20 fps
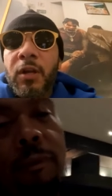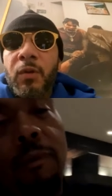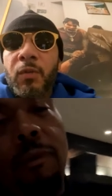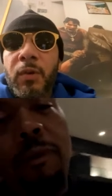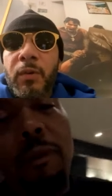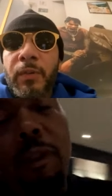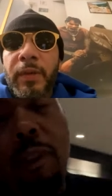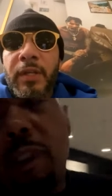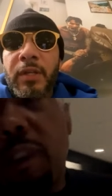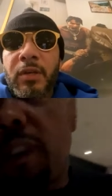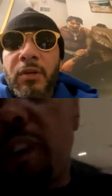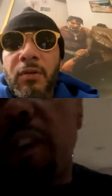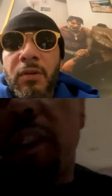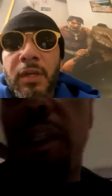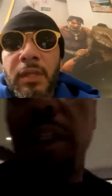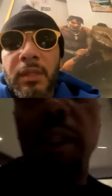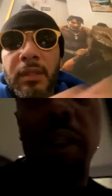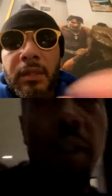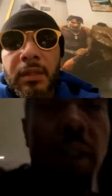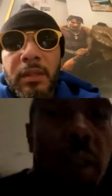and what we
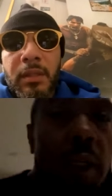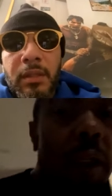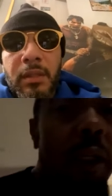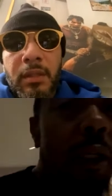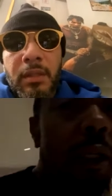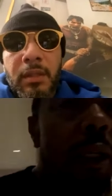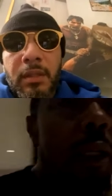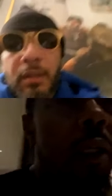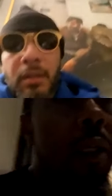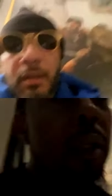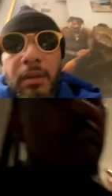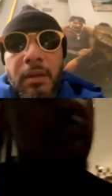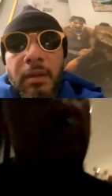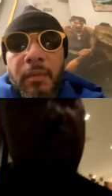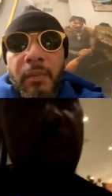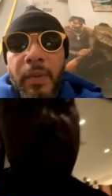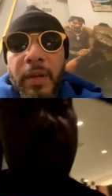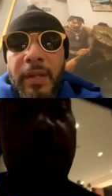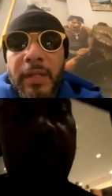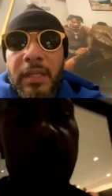doing,
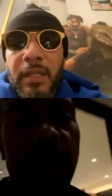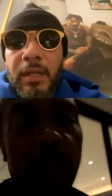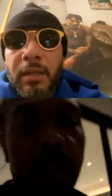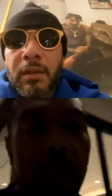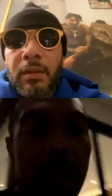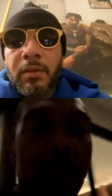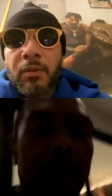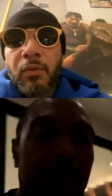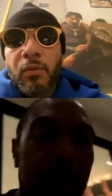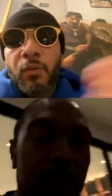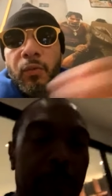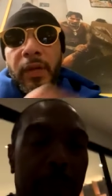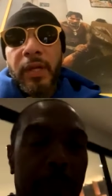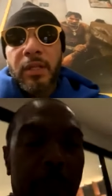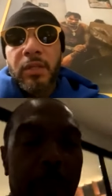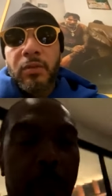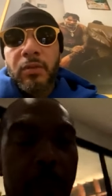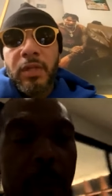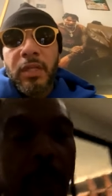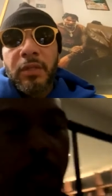but we
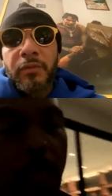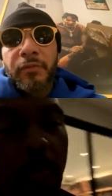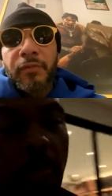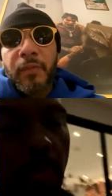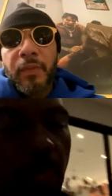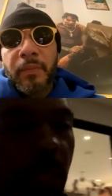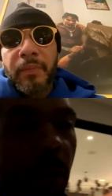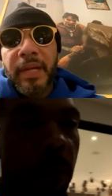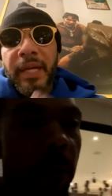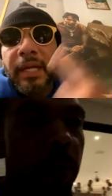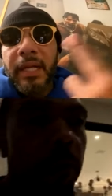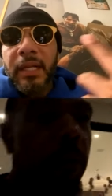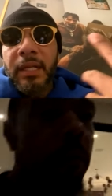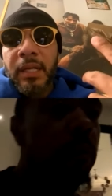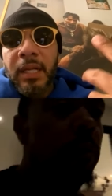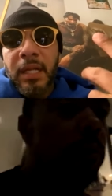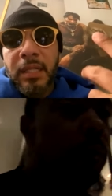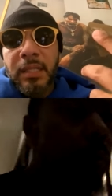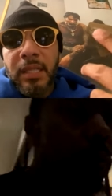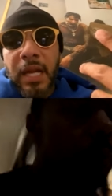do this bigger
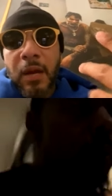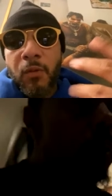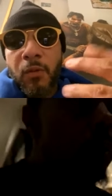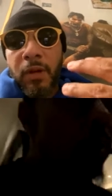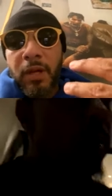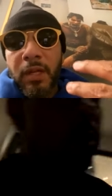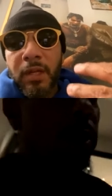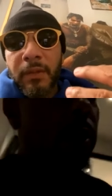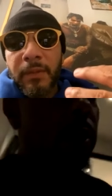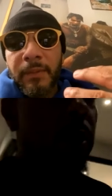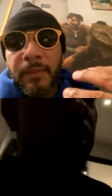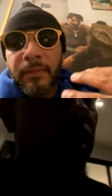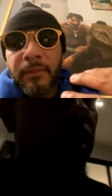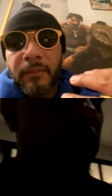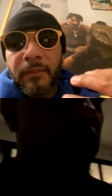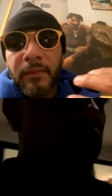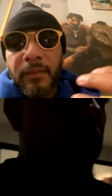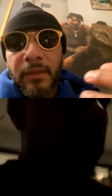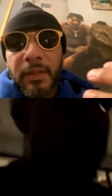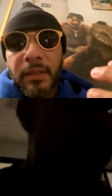than us. And I want to,
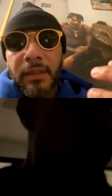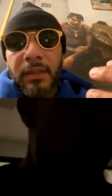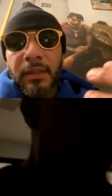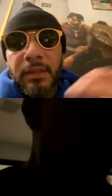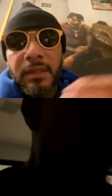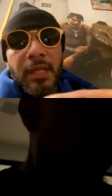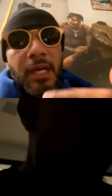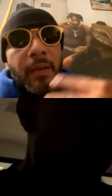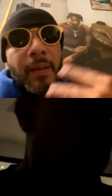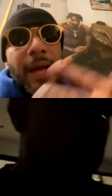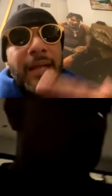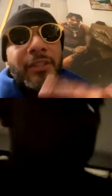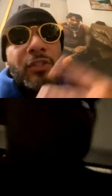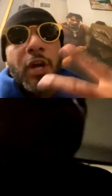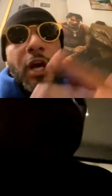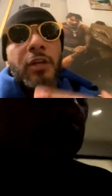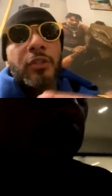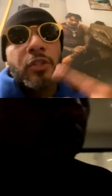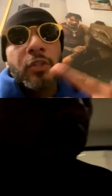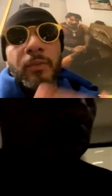Tim, I
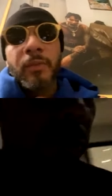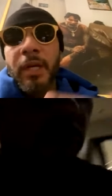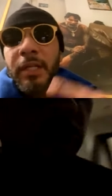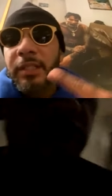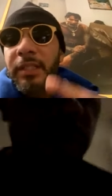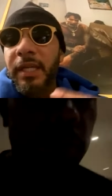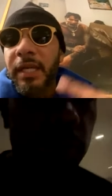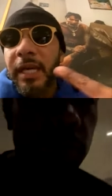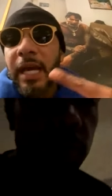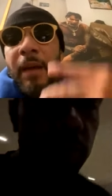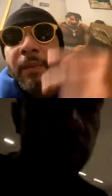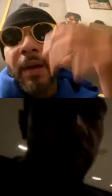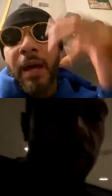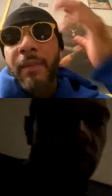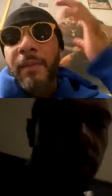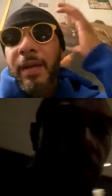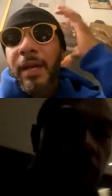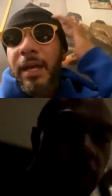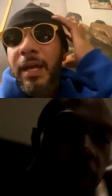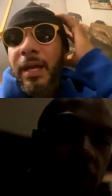talk too much, King. I'm,
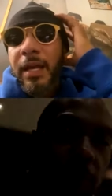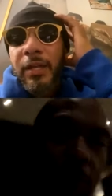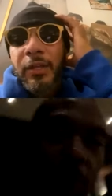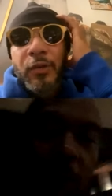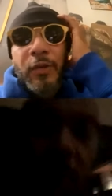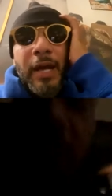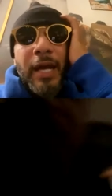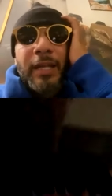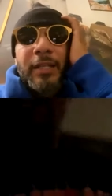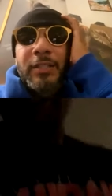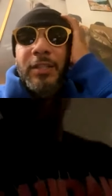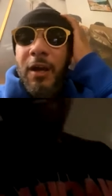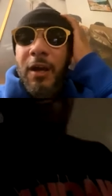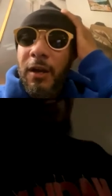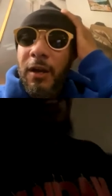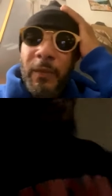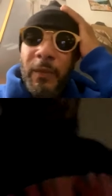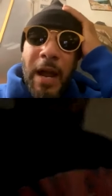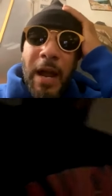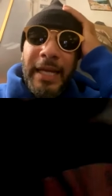I'm you got to talk.
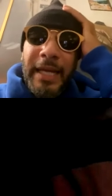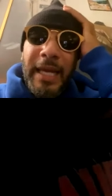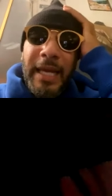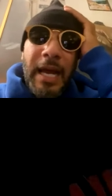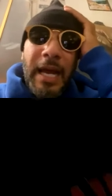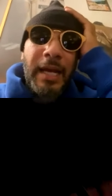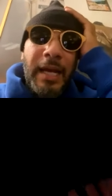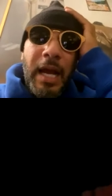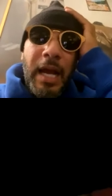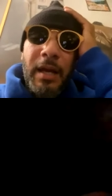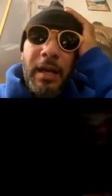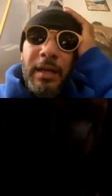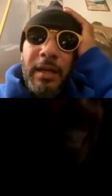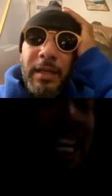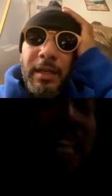No, bro. man, I, like I, that.